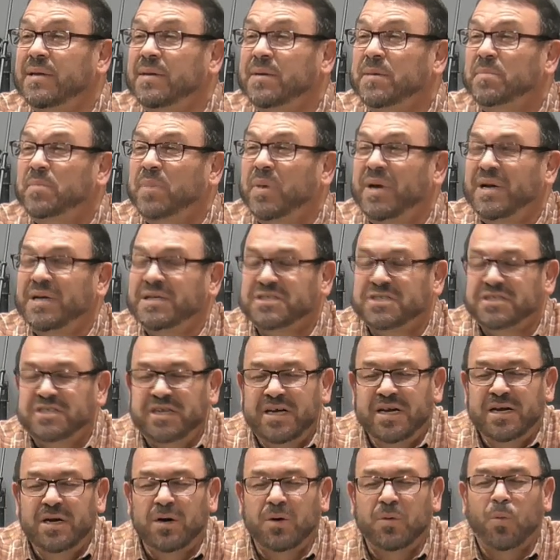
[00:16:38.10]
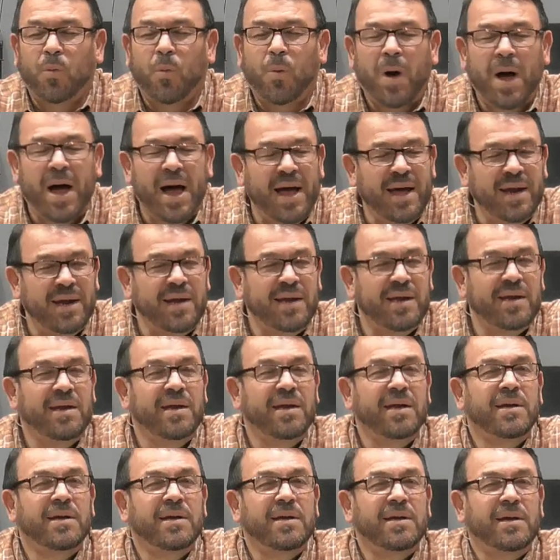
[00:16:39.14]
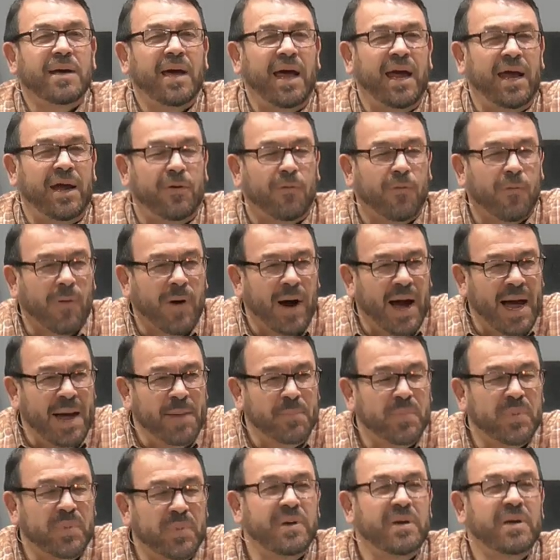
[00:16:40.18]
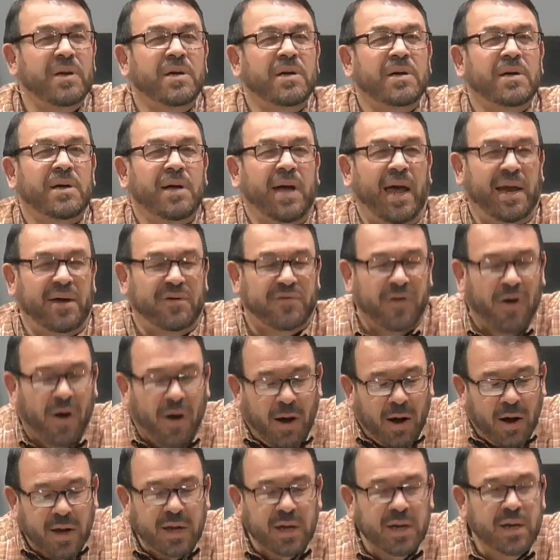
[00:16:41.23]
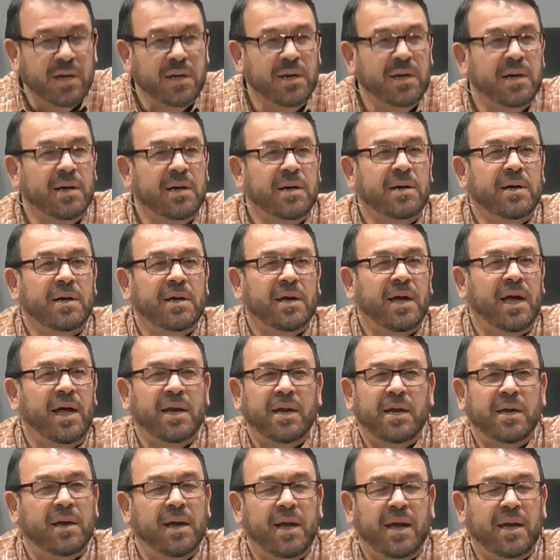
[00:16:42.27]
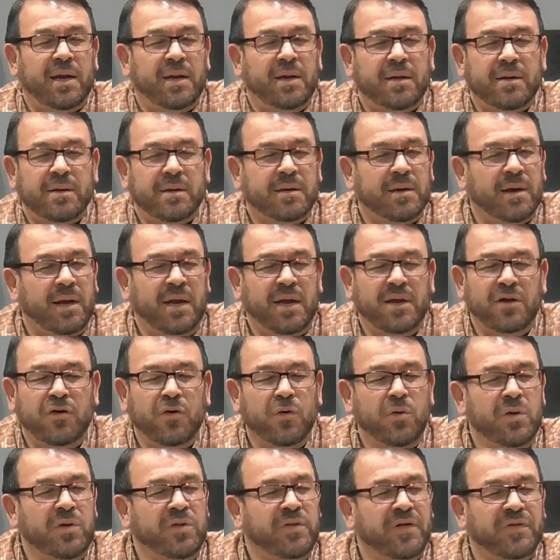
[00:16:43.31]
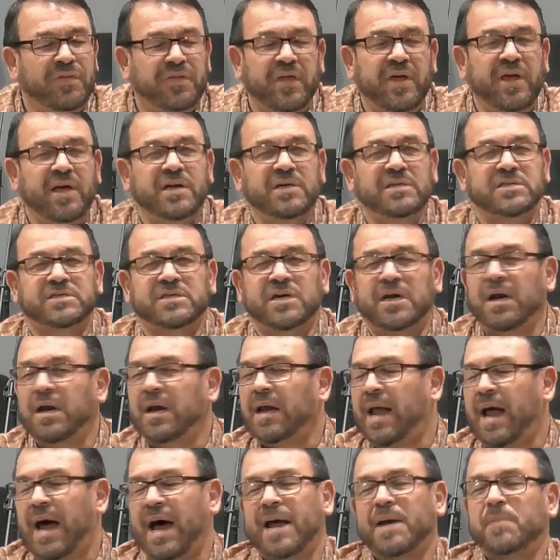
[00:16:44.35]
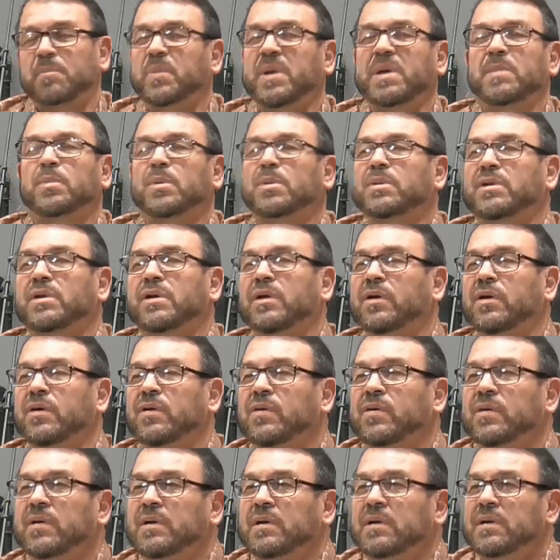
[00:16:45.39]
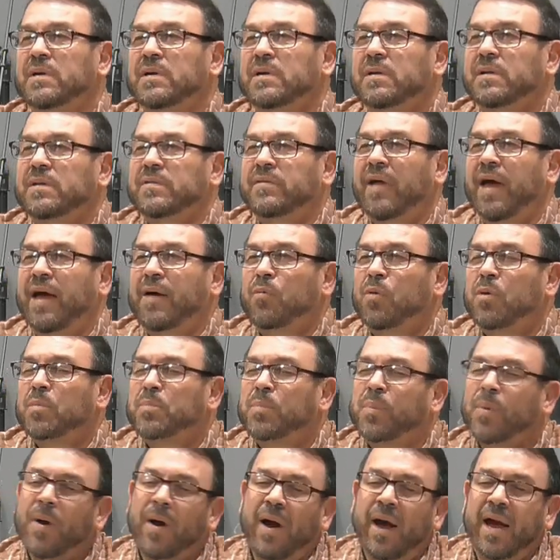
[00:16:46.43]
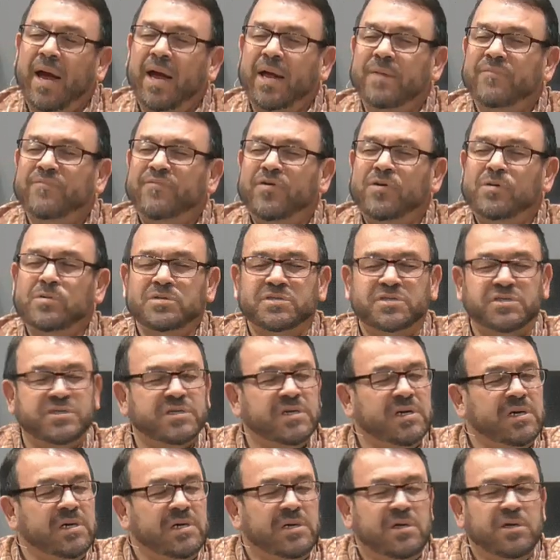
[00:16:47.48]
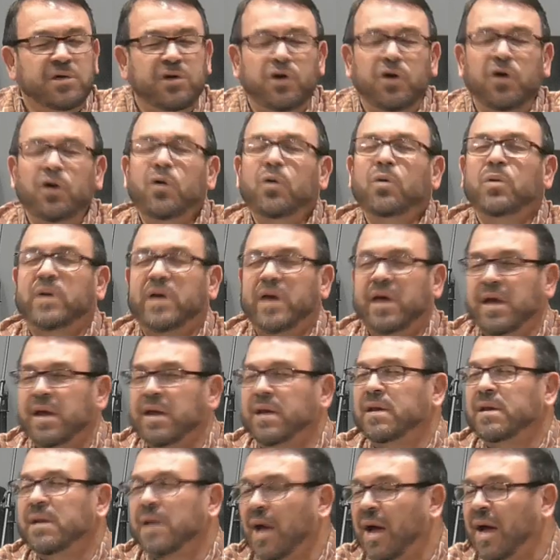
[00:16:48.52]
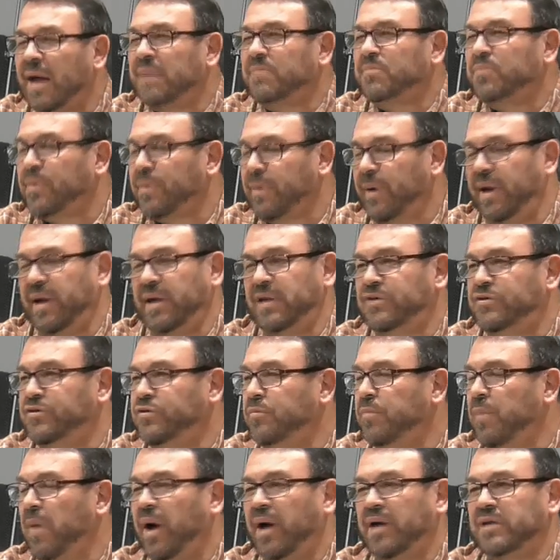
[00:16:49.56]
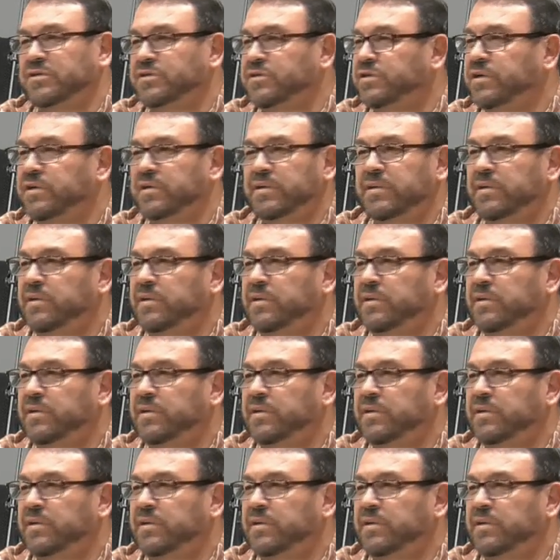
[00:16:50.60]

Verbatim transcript: But instead of whining, and griping and talking and, and, and doing the things that a lot of people do. They were praying. Folks, you cannot pray too much.